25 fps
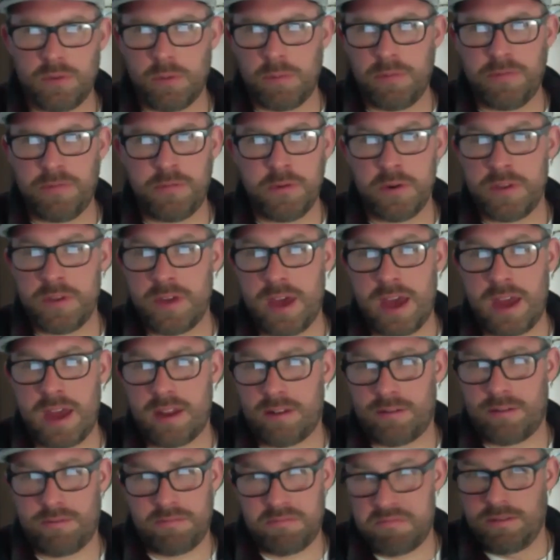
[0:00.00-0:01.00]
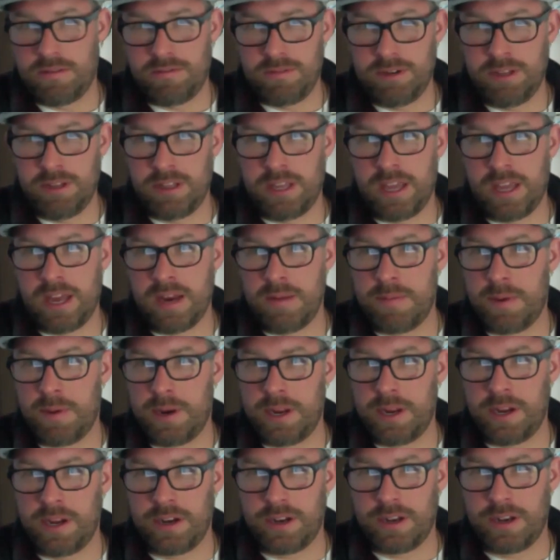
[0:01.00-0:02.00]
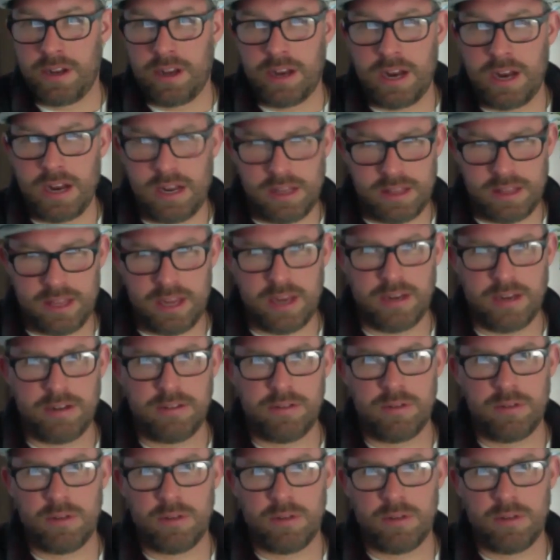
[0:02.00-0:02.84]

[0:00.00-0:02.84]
before that, really anybody could have done anything,